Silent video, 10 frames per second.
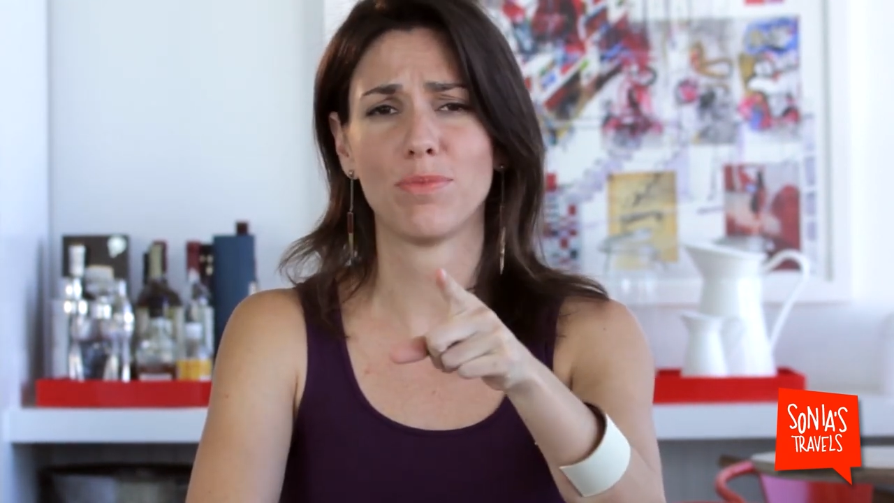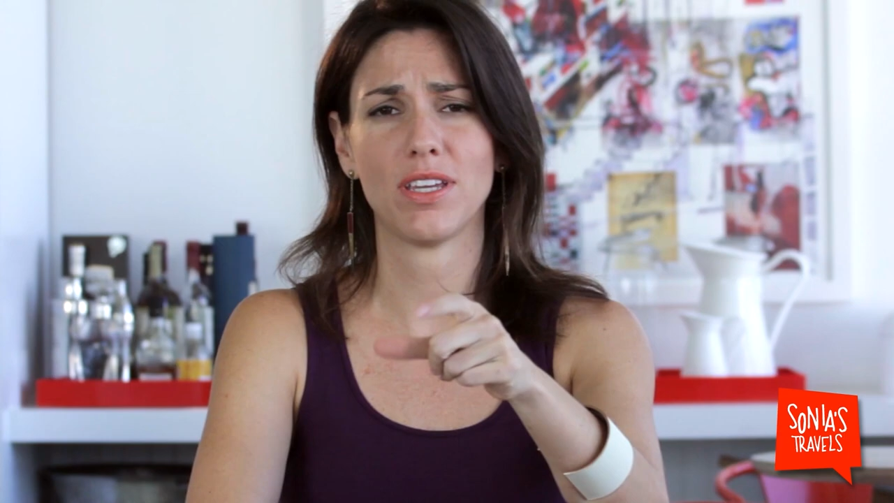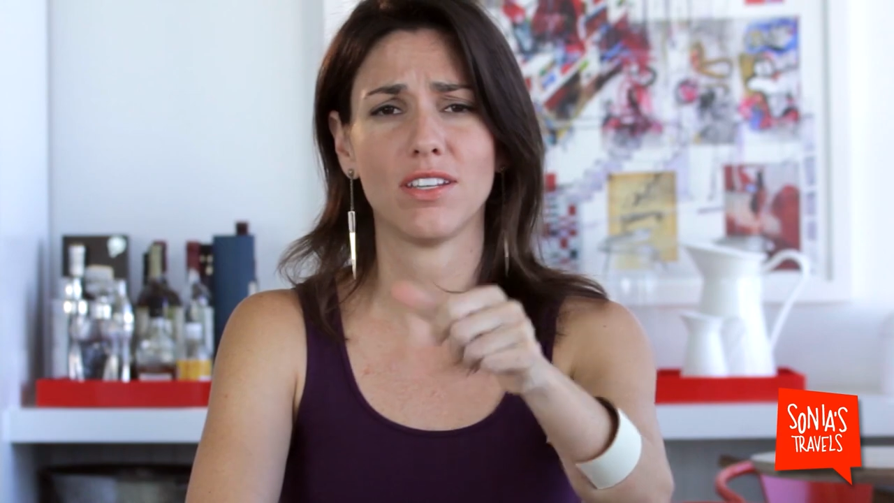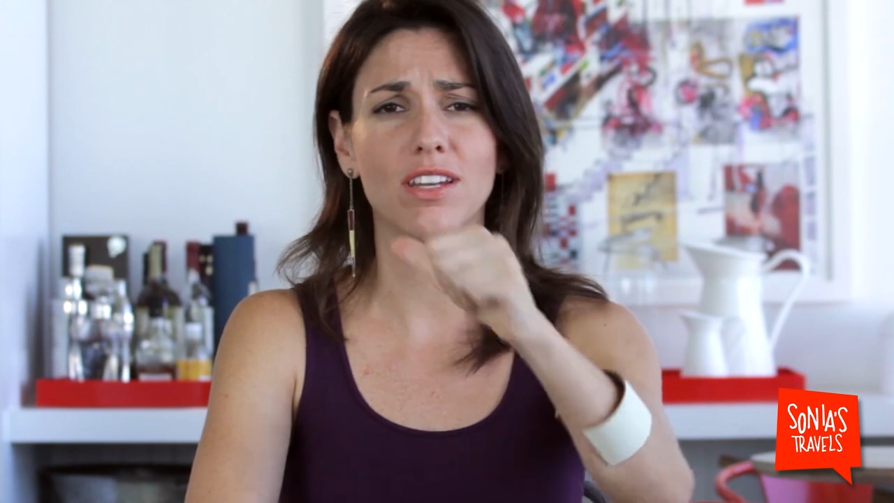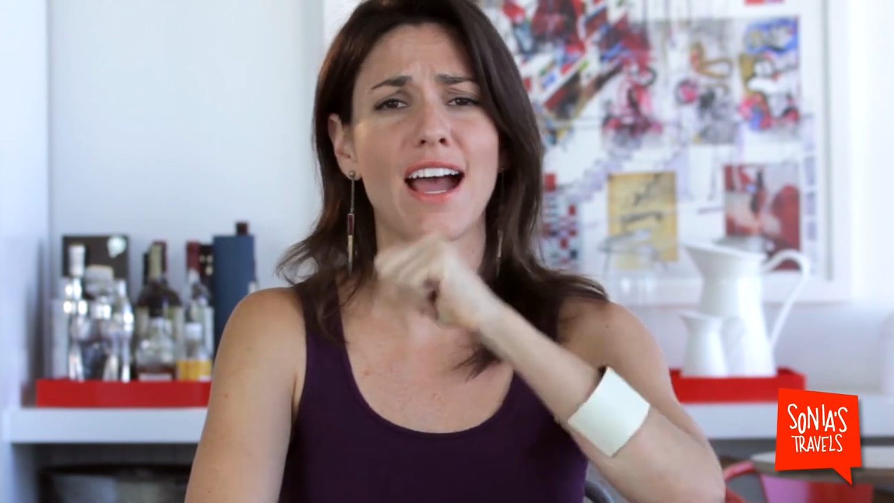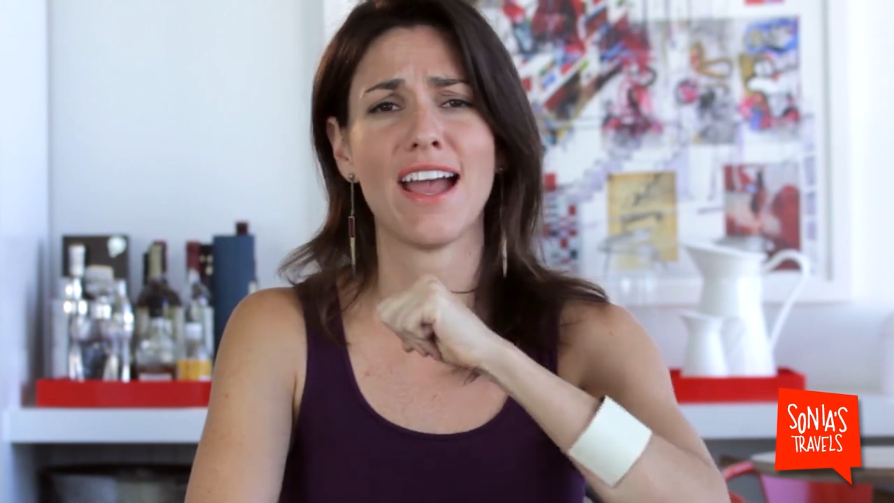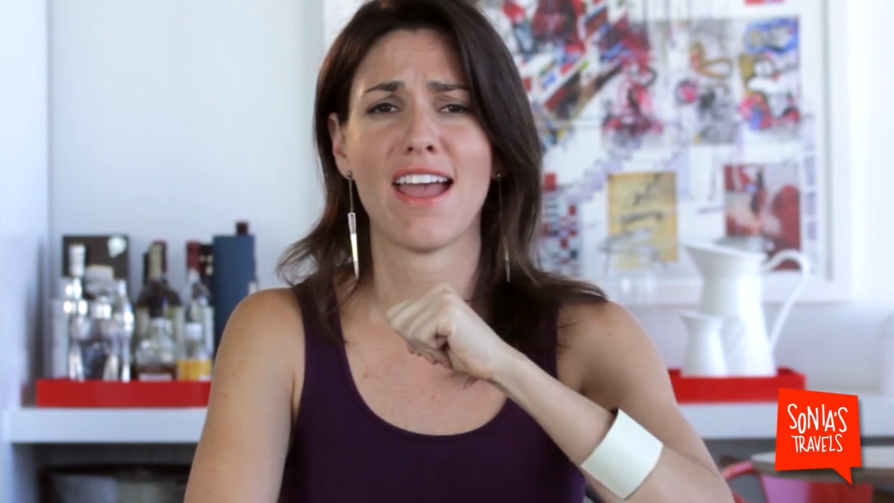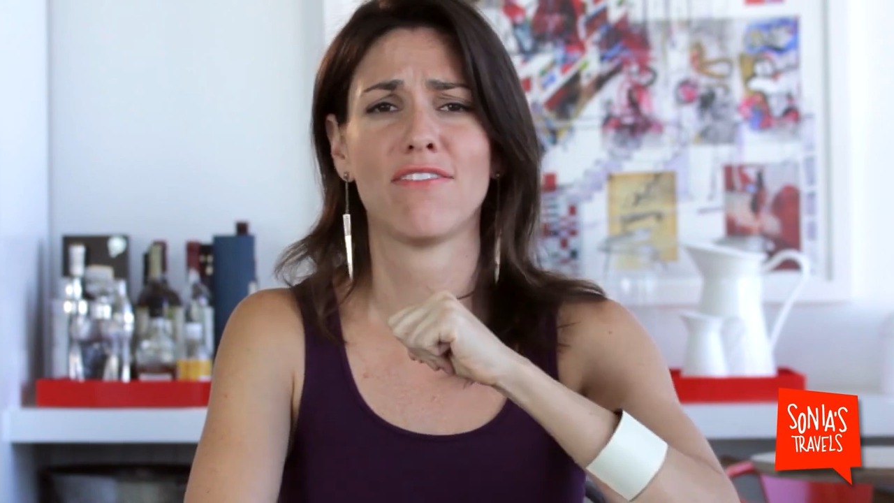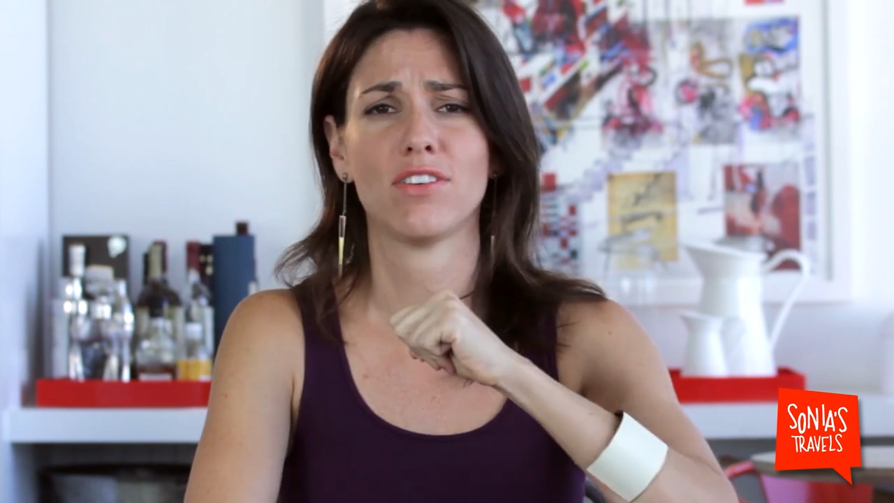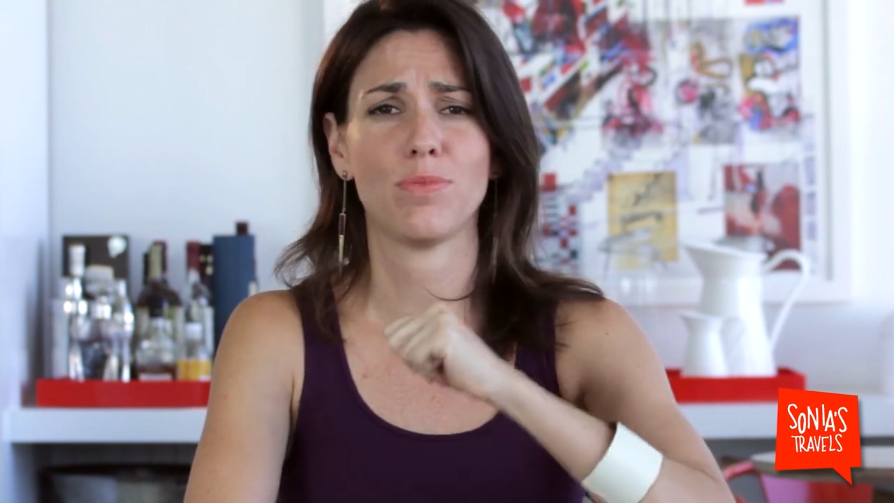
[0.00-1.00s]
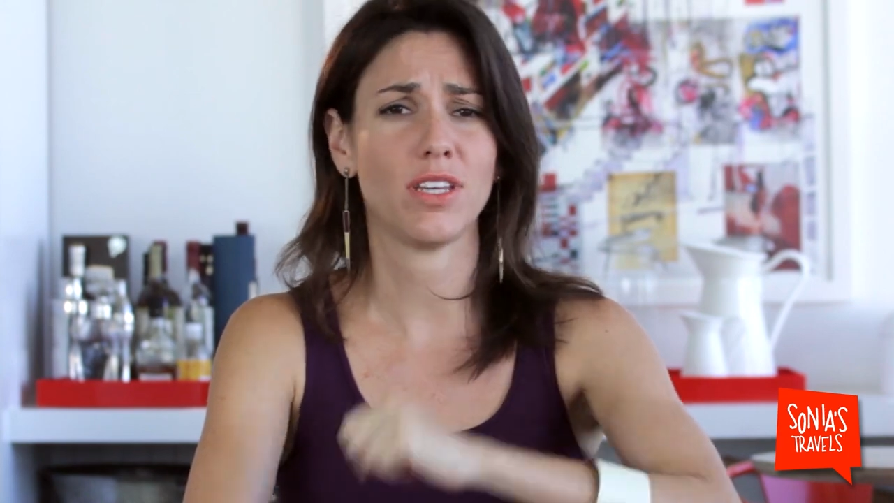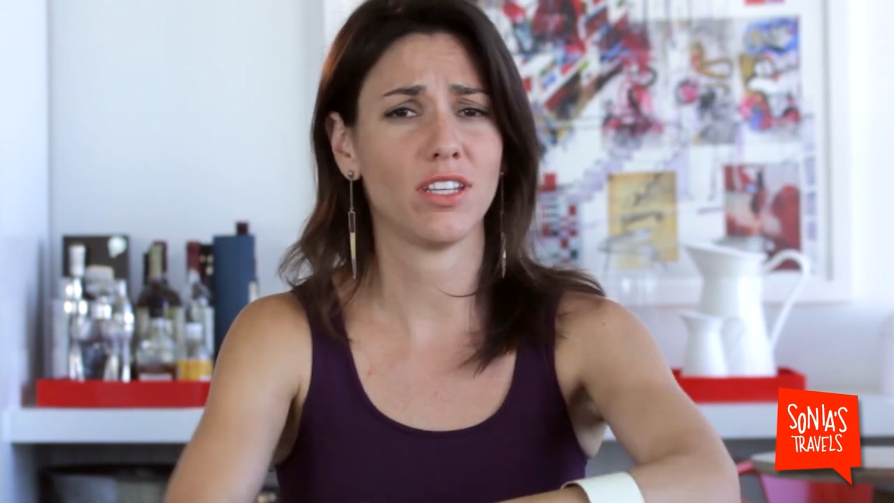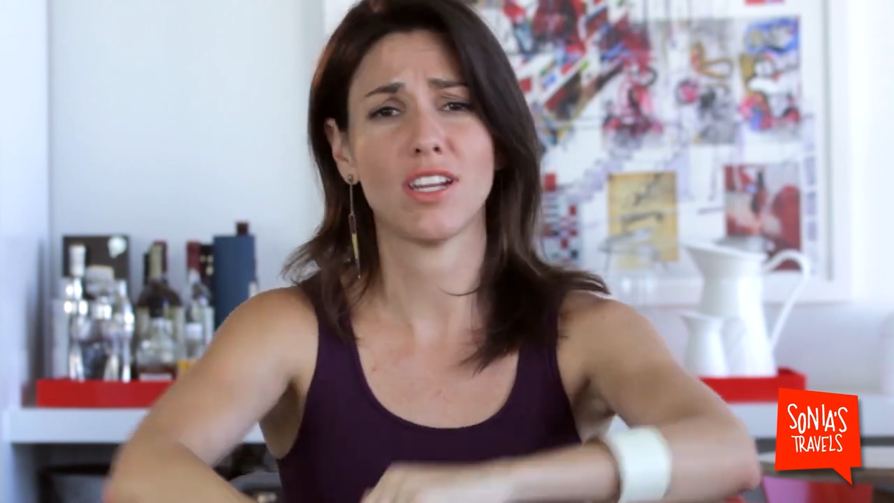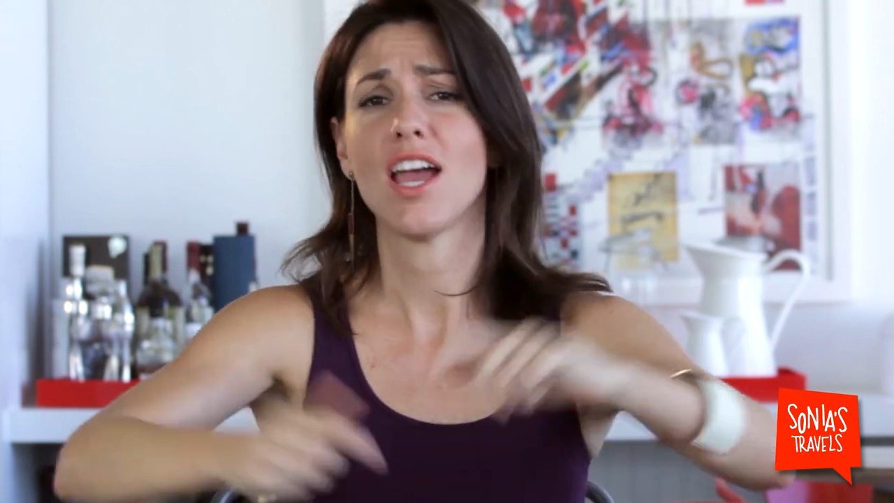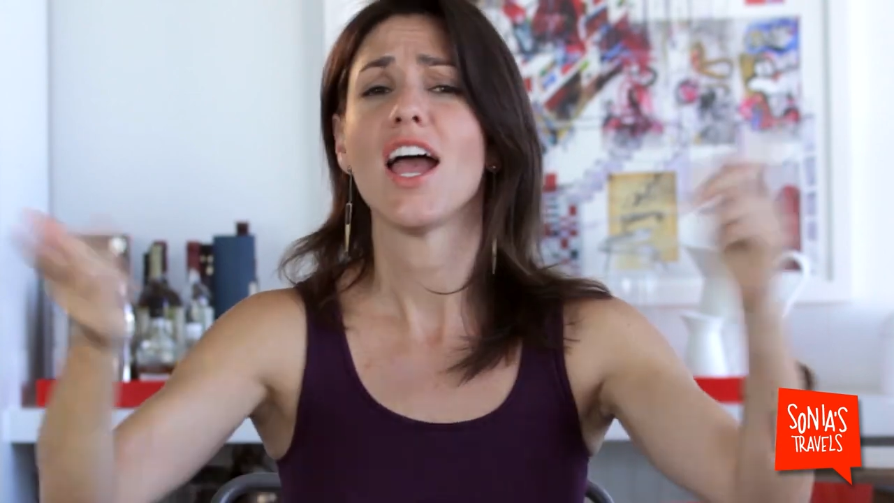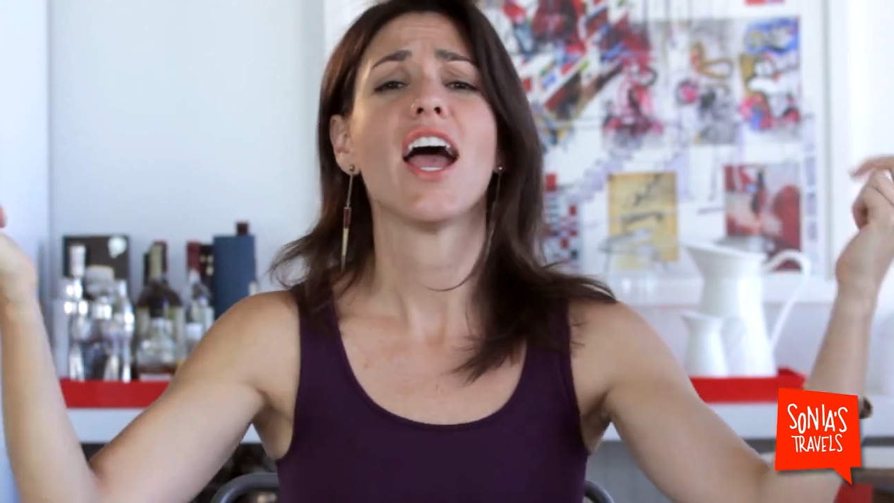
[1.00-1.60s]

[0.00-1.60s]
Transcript: opinion, I have an opinion,